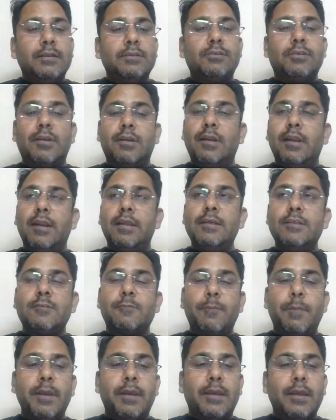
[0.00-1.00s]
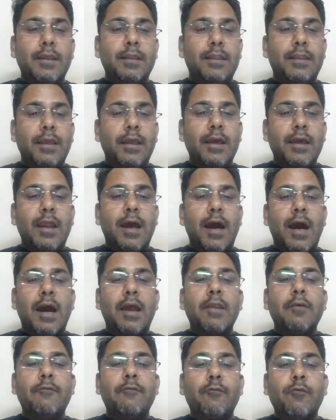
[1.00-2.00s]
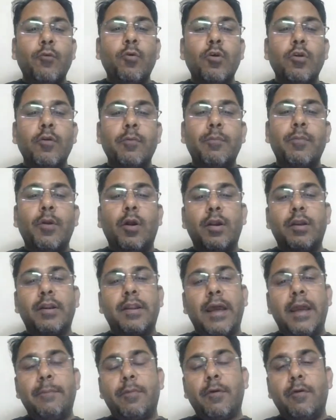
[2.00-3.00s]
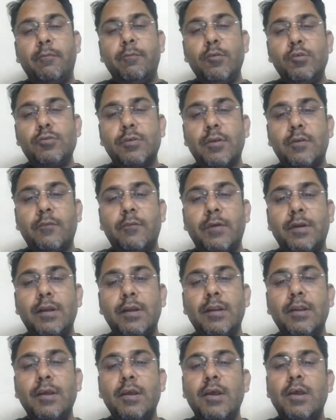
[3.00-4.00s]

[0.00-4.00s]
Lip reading: Generally speaking, there are a four broad type of mutual fund: